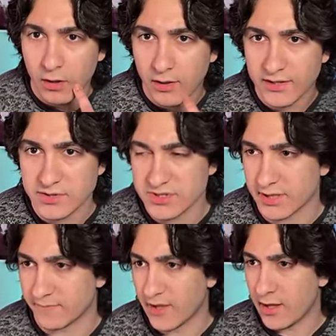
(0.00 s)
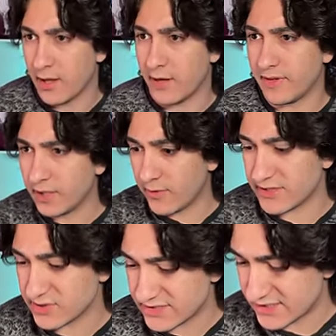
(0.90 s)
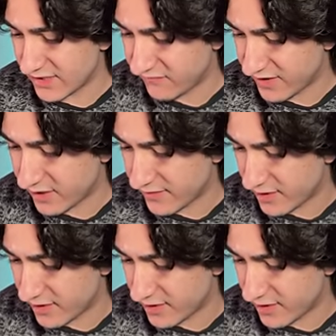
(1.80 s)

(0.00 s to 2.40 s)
Interesting. Uh, but anyway, as you can see, I failed